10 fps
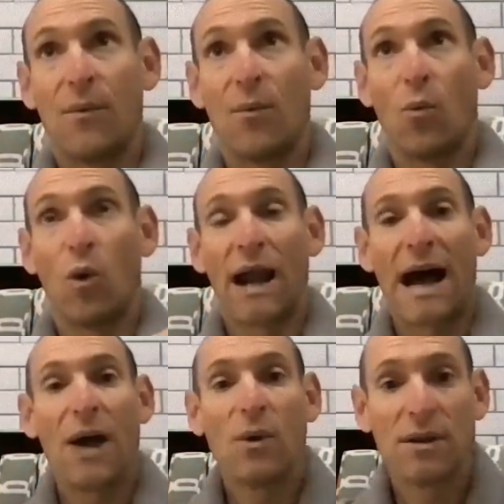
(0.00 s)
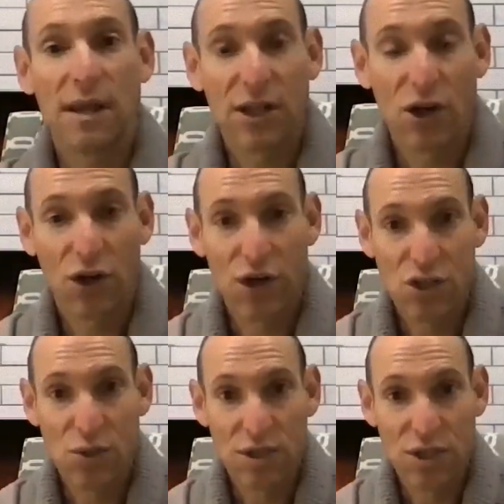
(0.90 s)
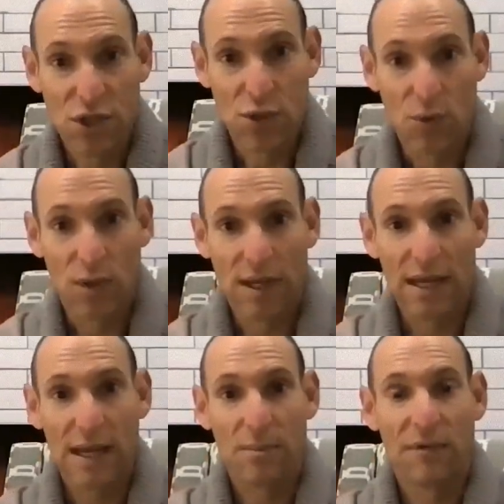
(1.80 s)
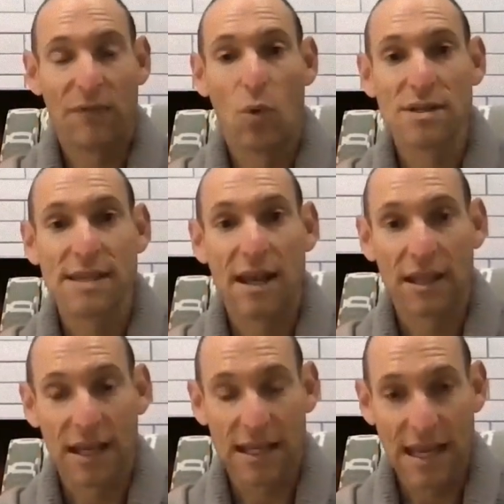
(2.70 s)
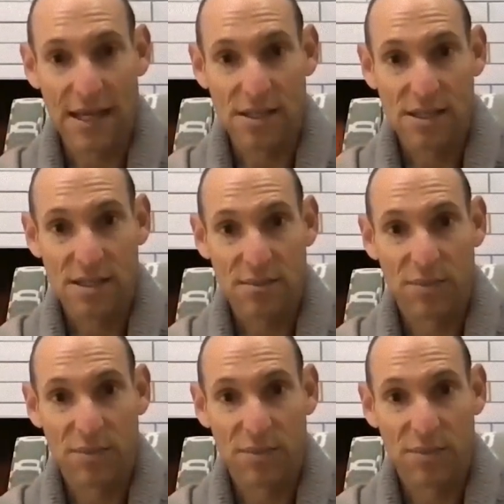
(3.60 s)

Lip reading: What I would encourage you to do before settling a case,